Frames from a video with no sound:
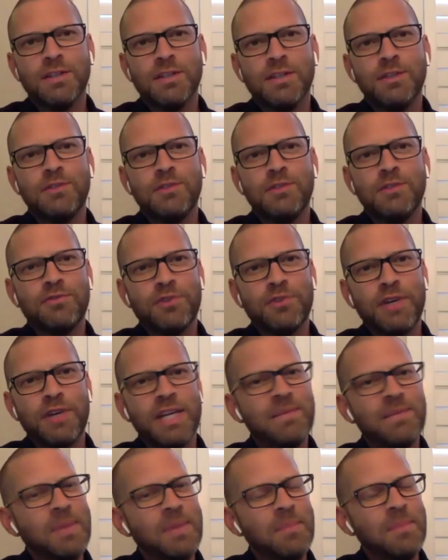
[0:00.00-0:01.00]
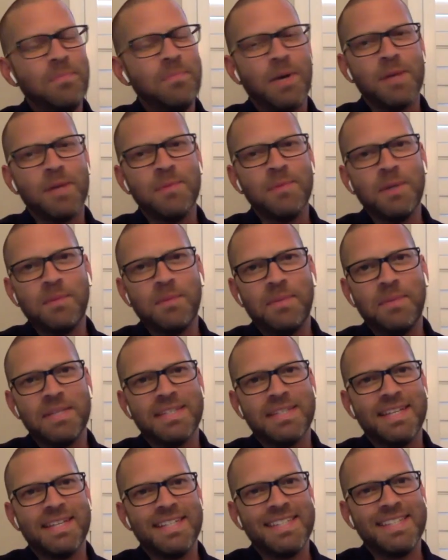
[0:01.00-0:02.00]
gluten-free, it'd be buttermilk
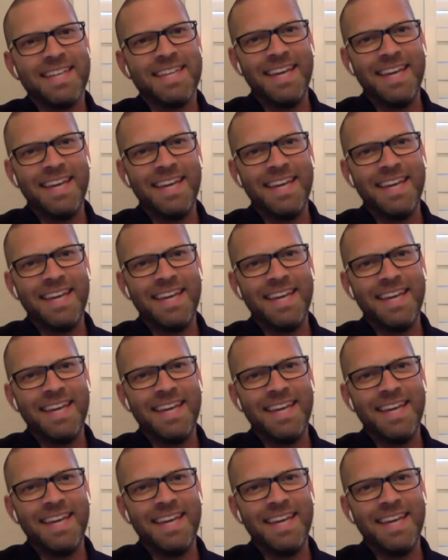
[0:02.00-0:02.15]
biscuits.